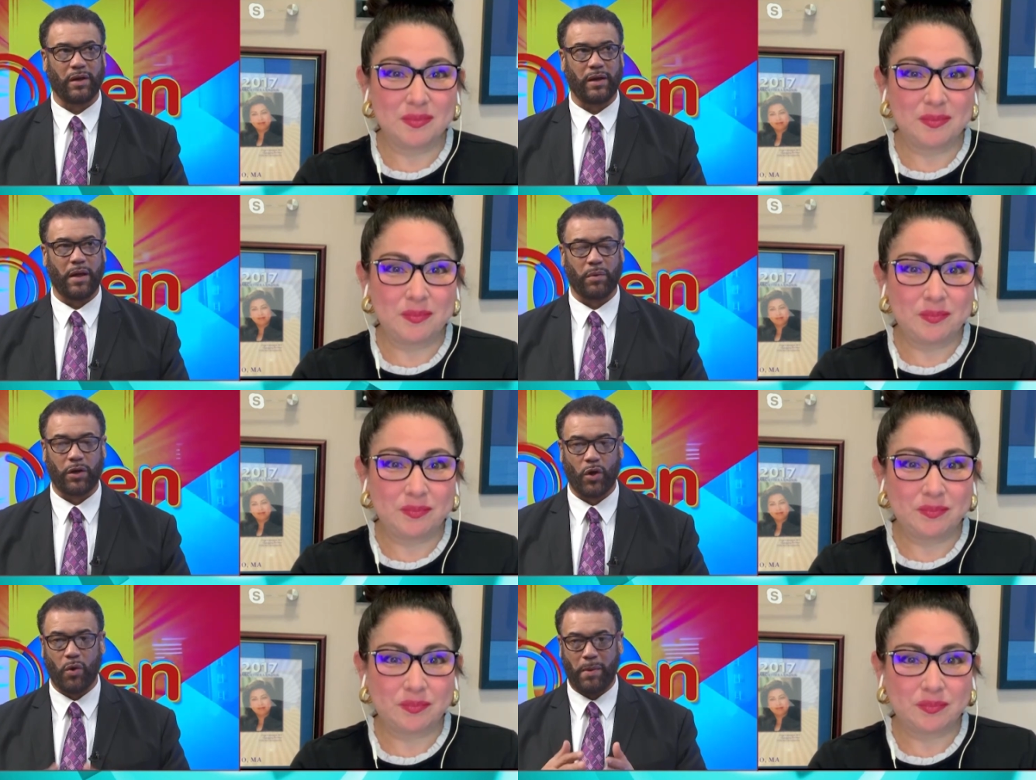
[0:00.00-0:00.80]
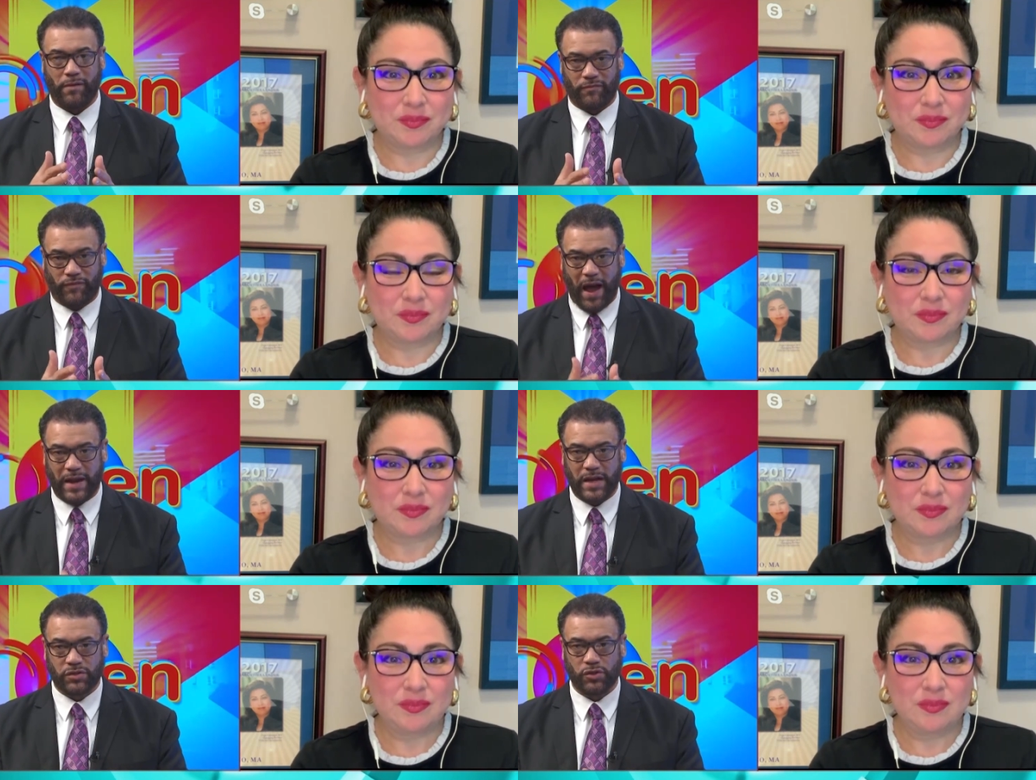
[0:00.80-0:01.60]
Speaker 1: and they want to know about
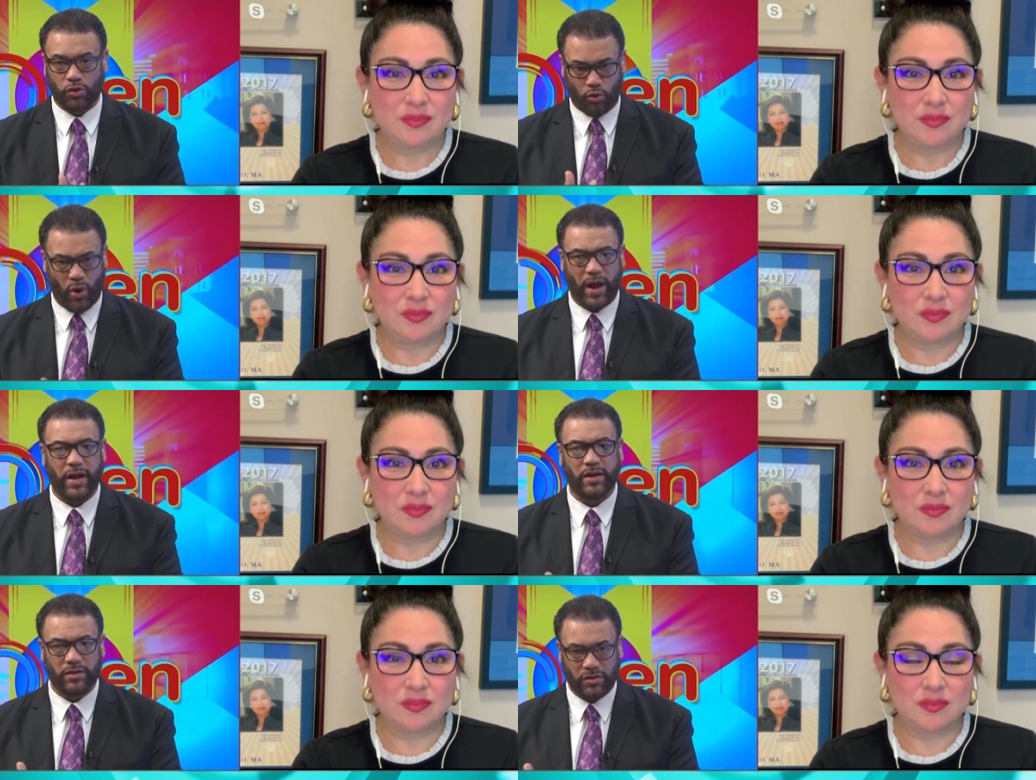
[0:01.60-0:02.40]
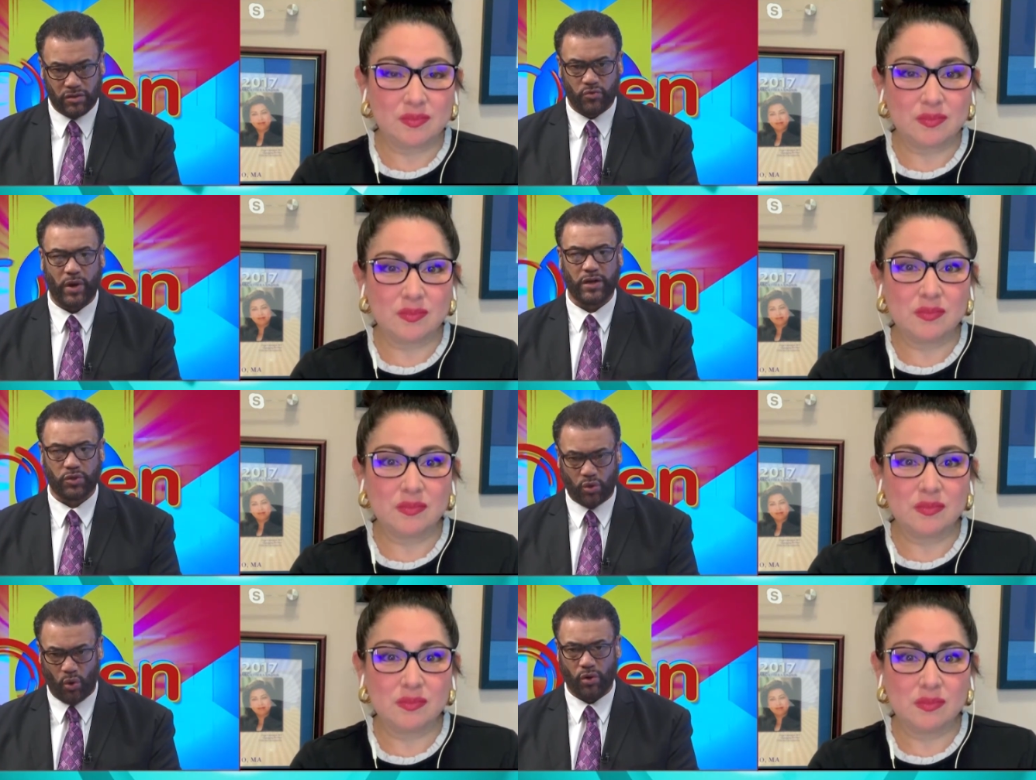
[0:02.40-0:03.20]
finances, credit, credit
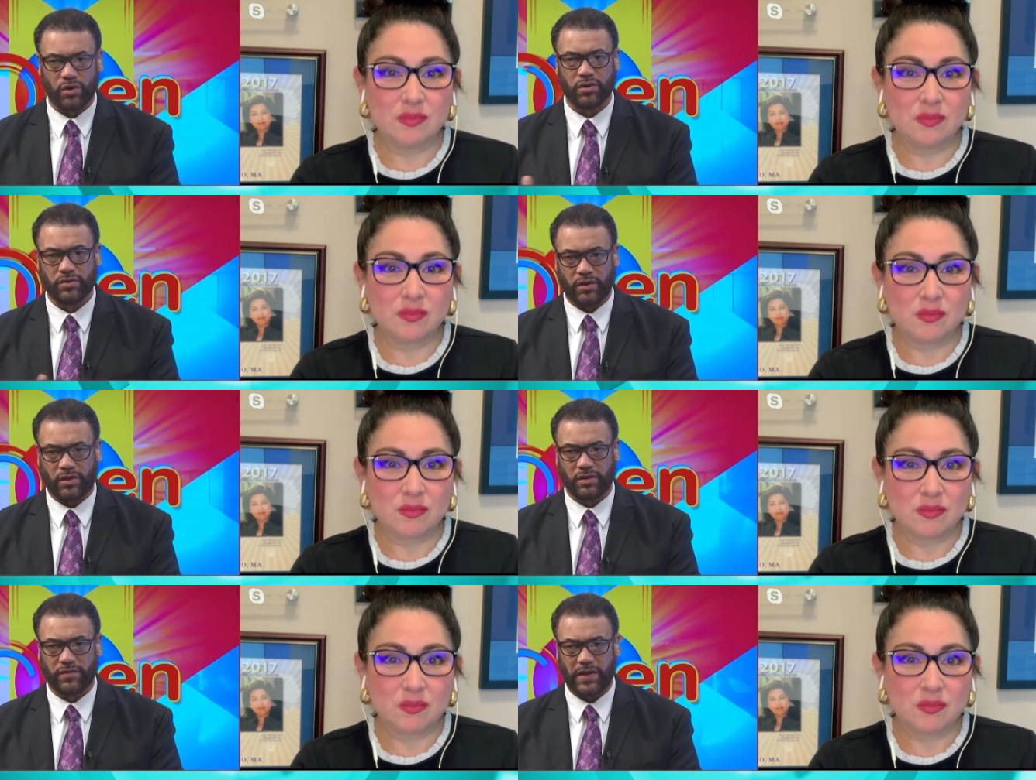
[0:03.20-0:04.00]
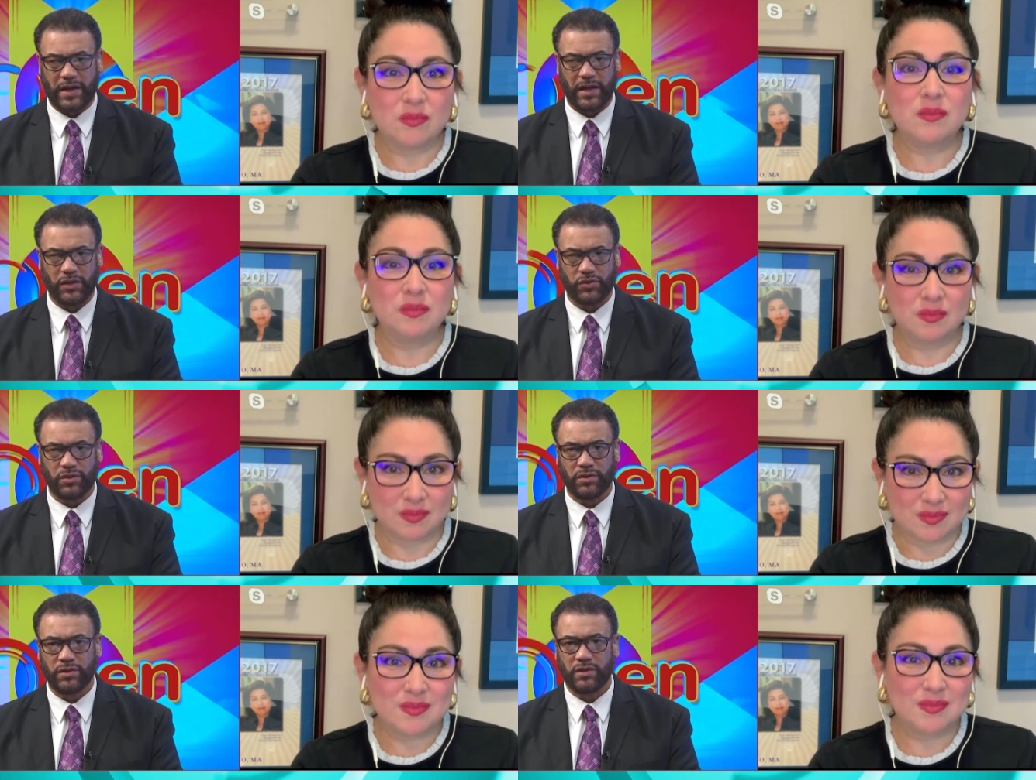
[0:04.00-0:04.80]
scores, and things of that
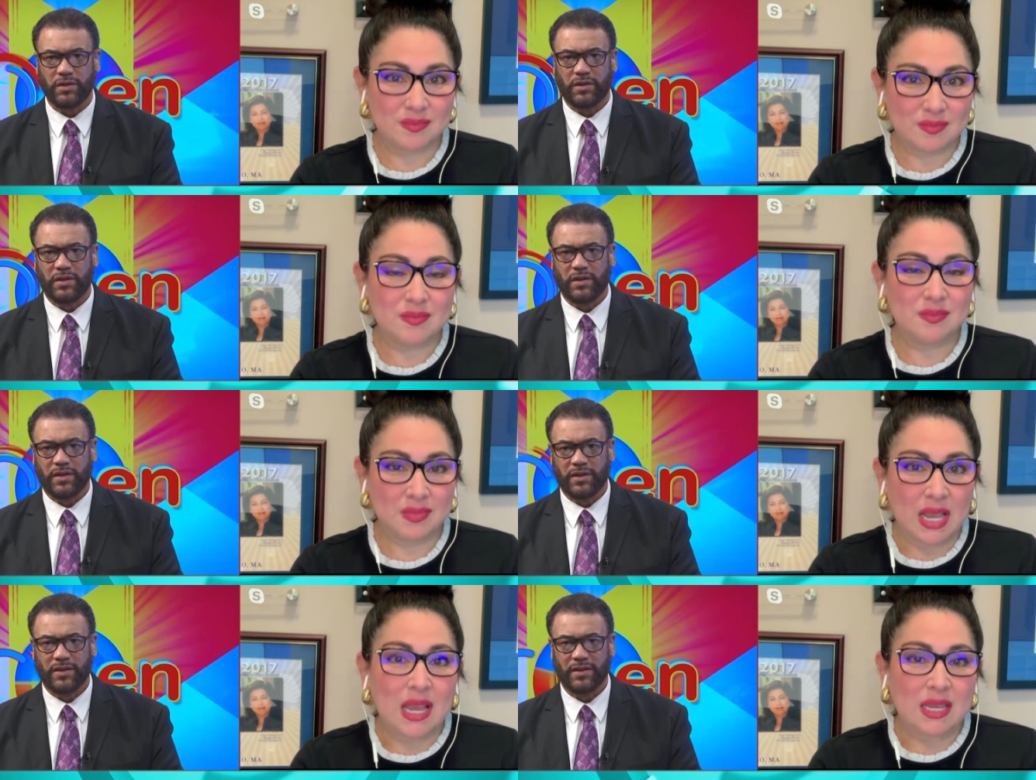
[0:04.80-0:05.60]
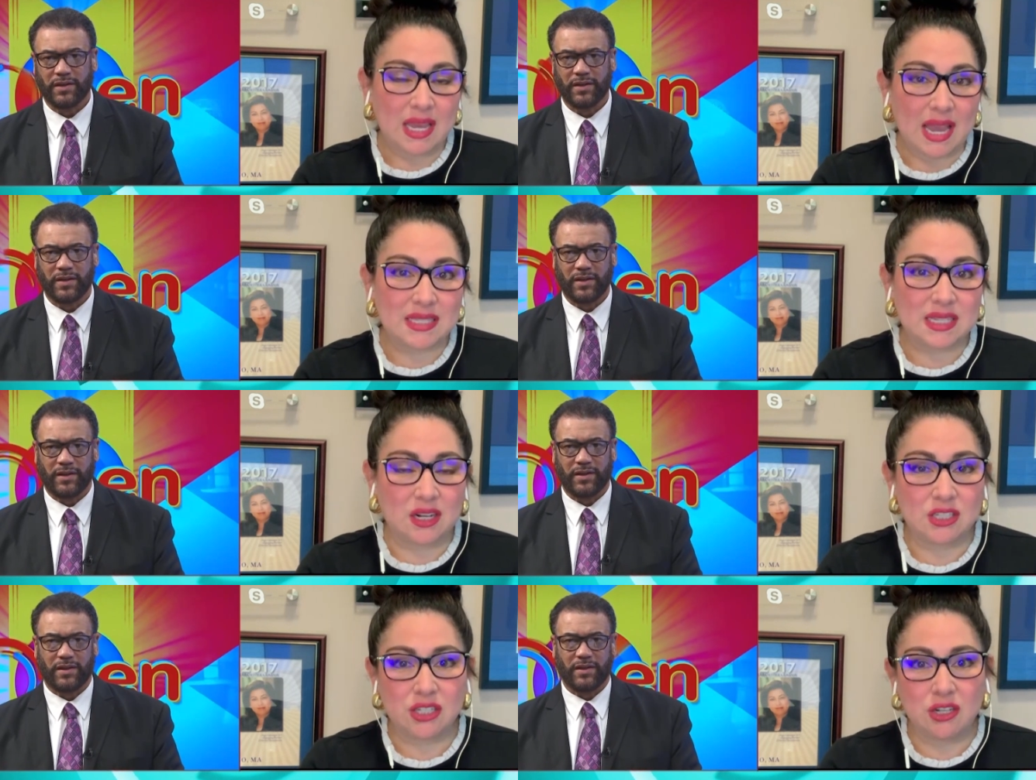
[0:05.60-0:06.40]
nature.
Speaker 2: Yes,
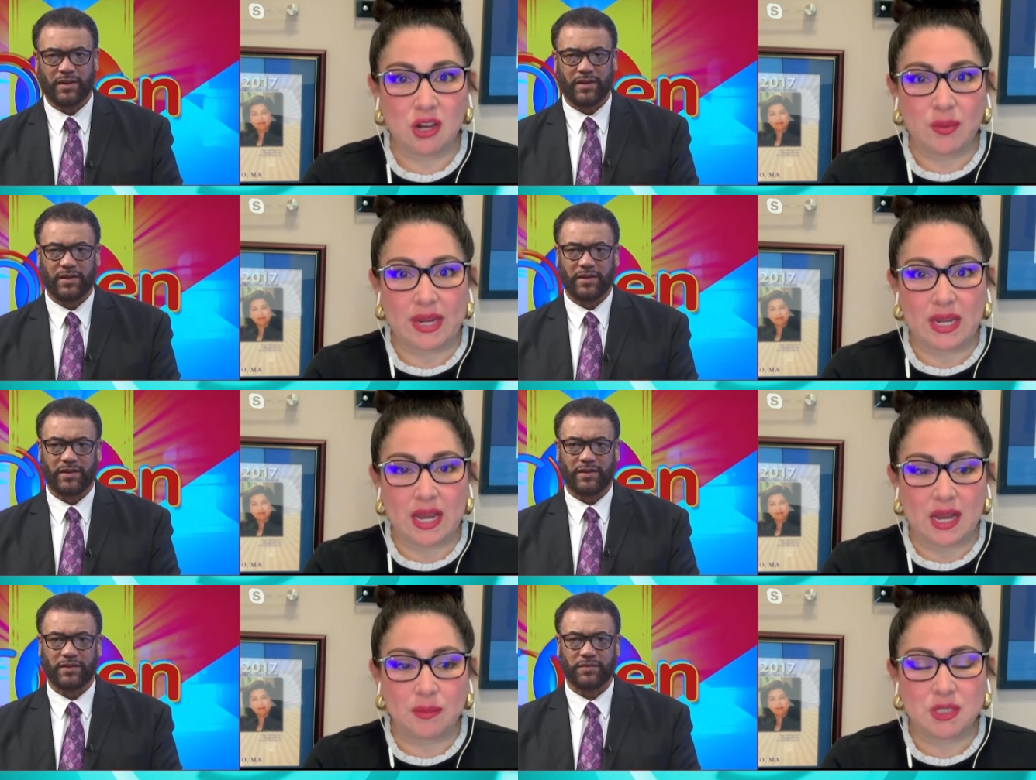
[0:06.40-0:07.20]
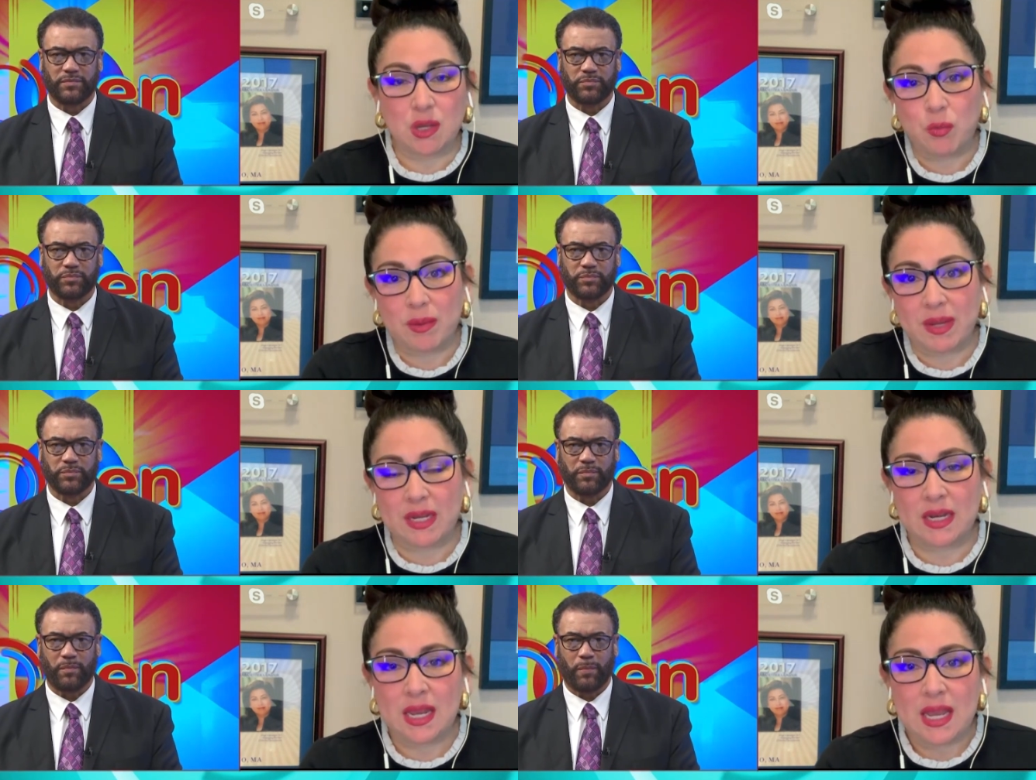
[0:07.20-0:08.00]
and also knowing um, some
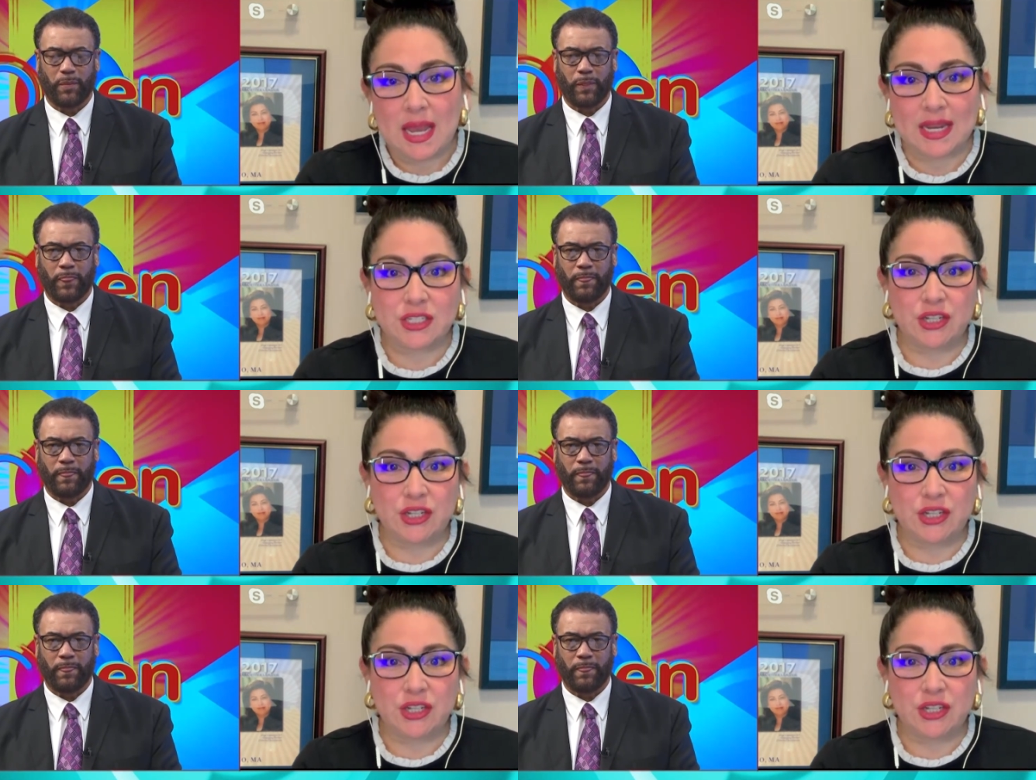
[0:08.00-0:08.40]
women, as